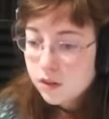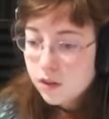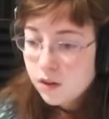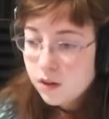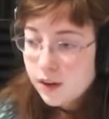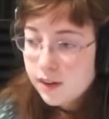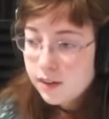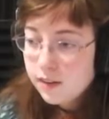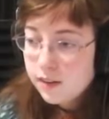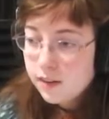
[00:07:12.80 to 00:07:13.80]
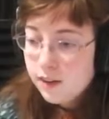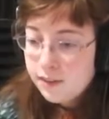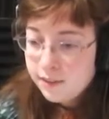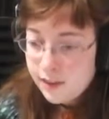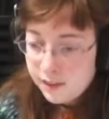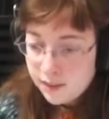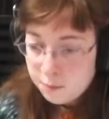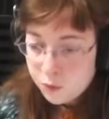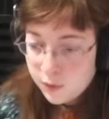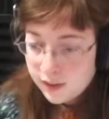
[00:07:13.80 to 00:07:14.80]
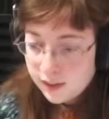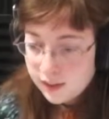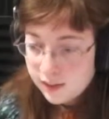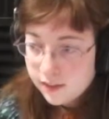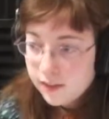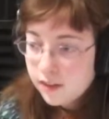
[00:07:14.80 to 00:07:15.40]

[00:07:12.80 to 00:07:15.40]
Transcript: all right, let's get them quickly.